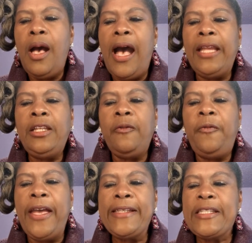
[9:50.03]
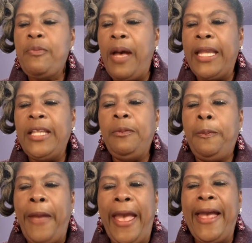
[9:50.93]
I confess my
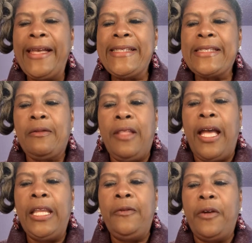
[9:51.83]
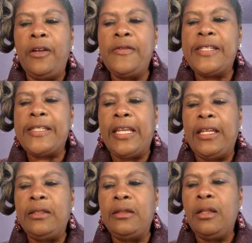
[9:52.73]
past life of sin,